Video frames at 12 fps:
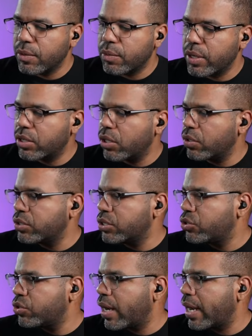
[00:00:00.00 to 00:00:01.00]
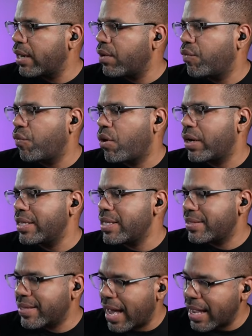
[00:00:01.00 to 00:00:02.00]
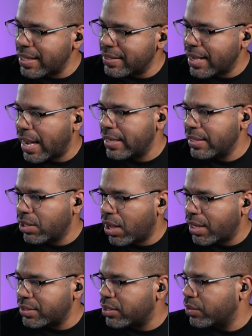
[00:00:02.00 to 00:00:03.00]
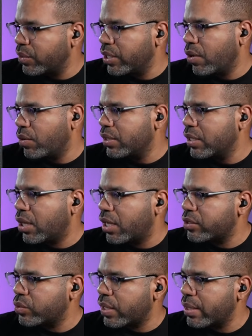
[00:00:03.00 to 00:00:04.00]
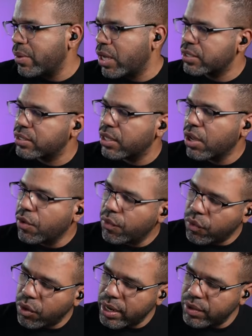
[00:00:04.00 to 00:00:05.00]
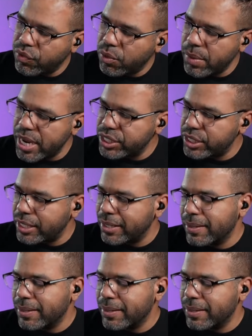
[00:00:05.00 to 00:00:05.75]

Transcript: We closed the trade for a tiny, tiny loss. We only lost 20 bucks for information.